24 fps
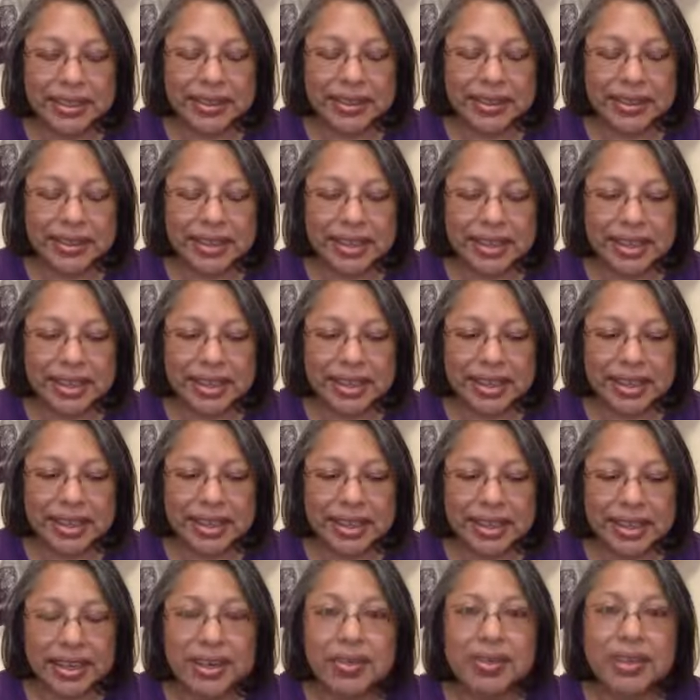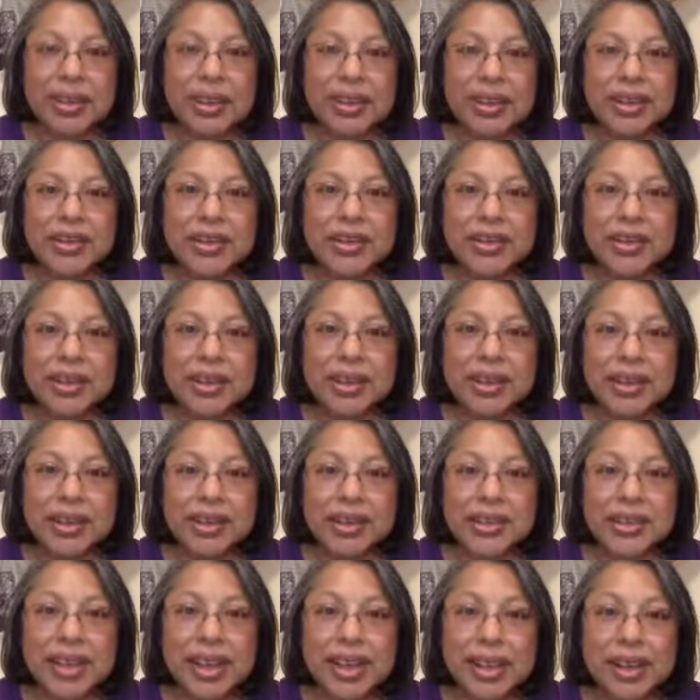Okay. And we're going to do it another
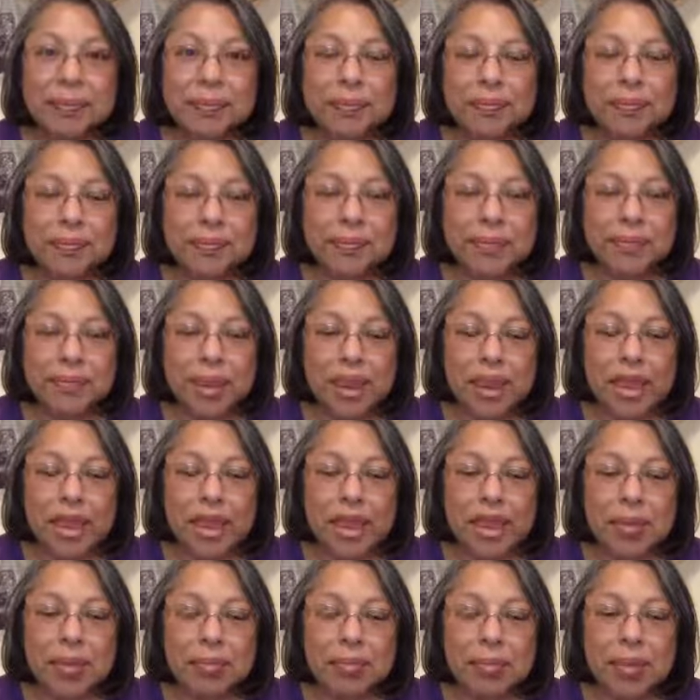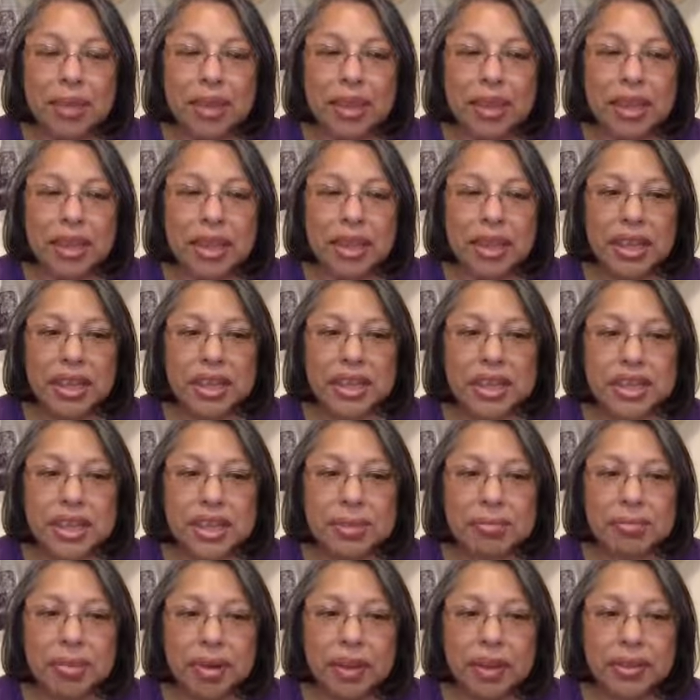time. Big,
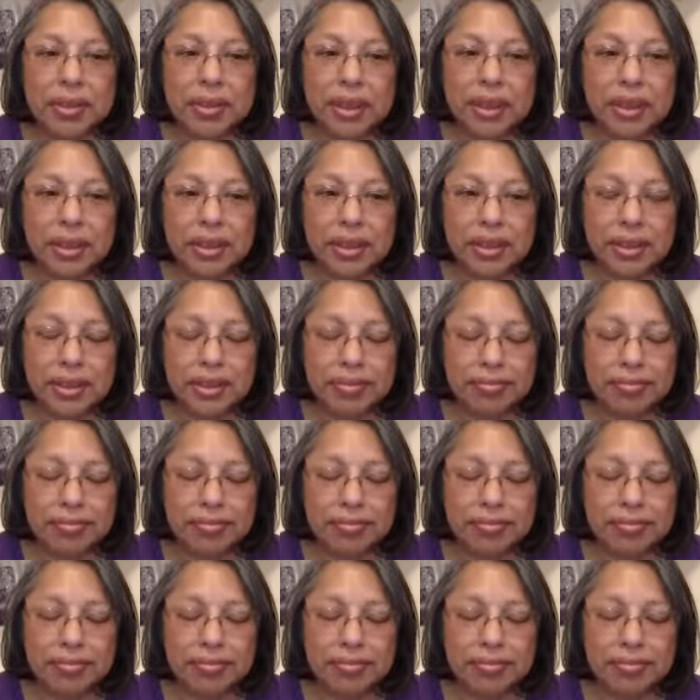deep breath in.